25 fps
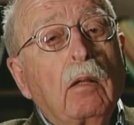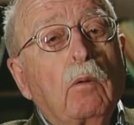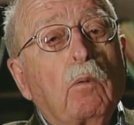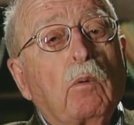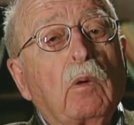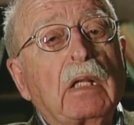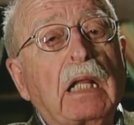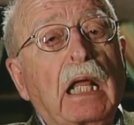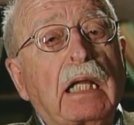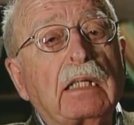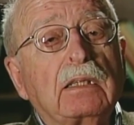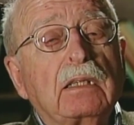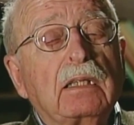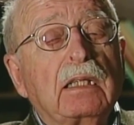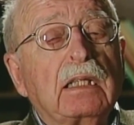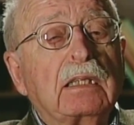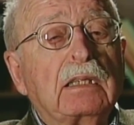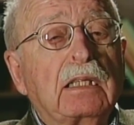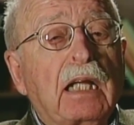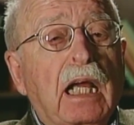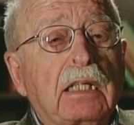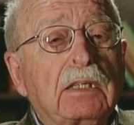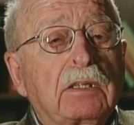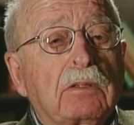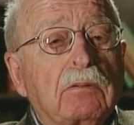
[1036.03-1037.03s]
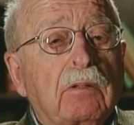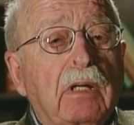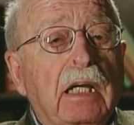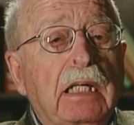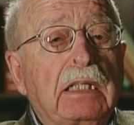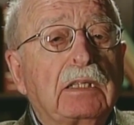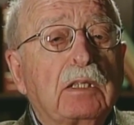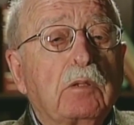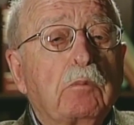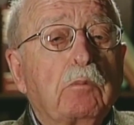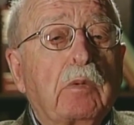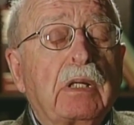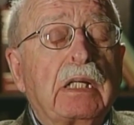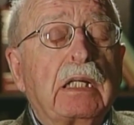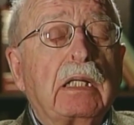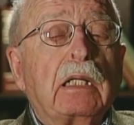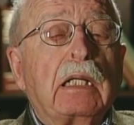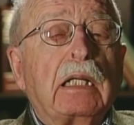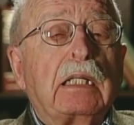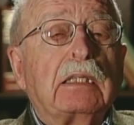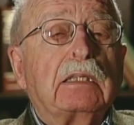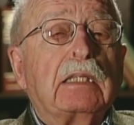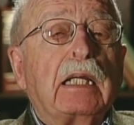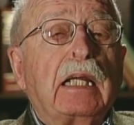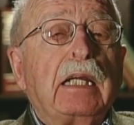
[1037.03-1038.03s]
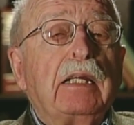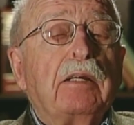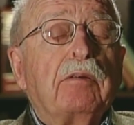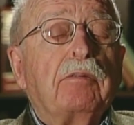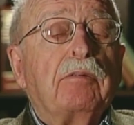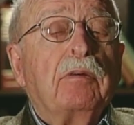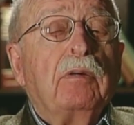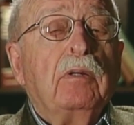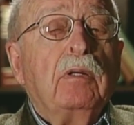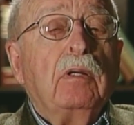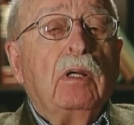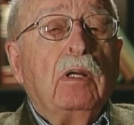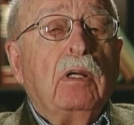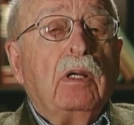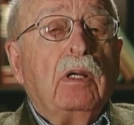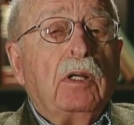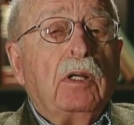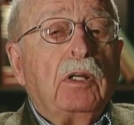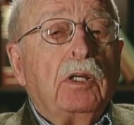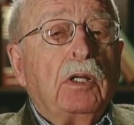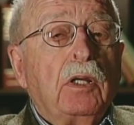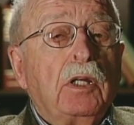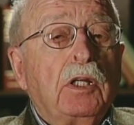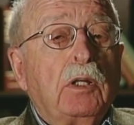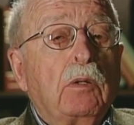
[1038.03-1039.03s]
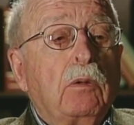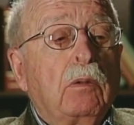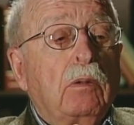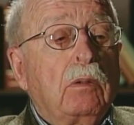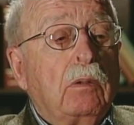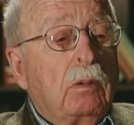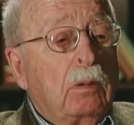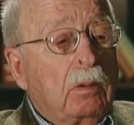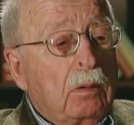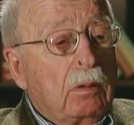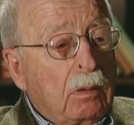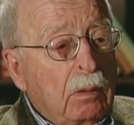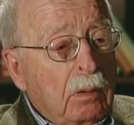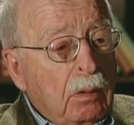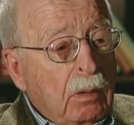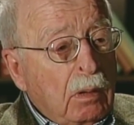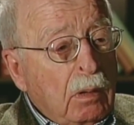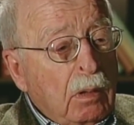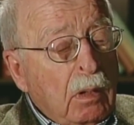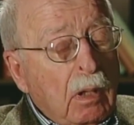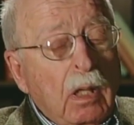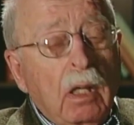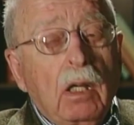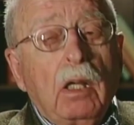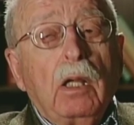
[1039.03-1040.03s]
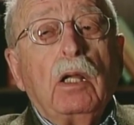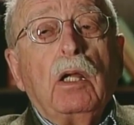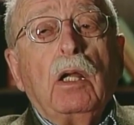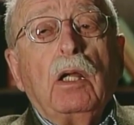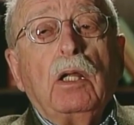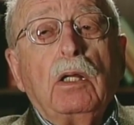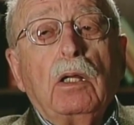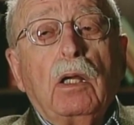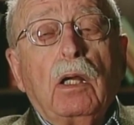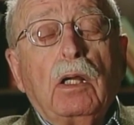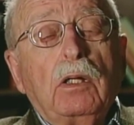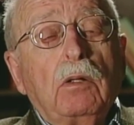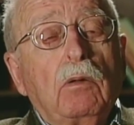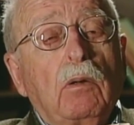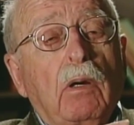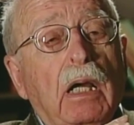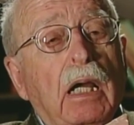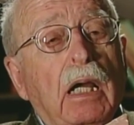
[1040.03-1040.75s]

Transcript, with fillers: Well, that's an exaggeration, but let's say you. if clarify you, that. Yeah. You